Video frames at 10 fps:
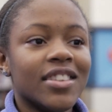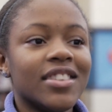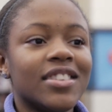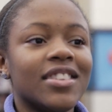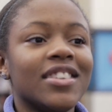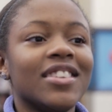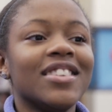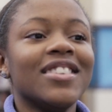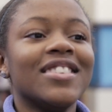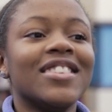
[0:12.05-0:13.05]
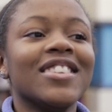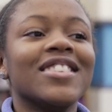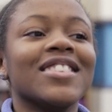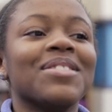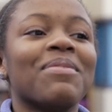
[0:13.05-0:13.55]
He
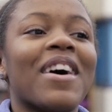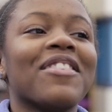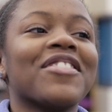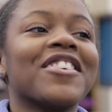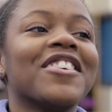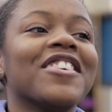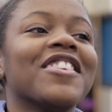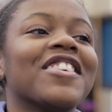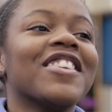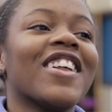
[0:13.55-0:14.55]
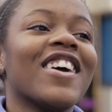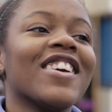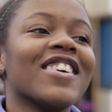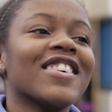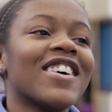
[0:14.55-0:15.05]
teaches math good.
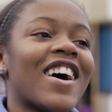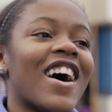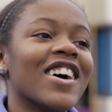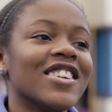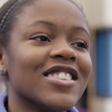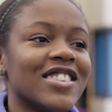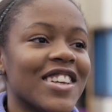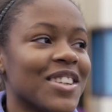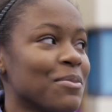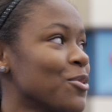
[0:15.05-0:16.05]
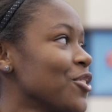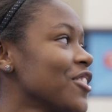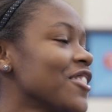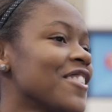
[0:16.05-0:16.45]
Like, I understand it more.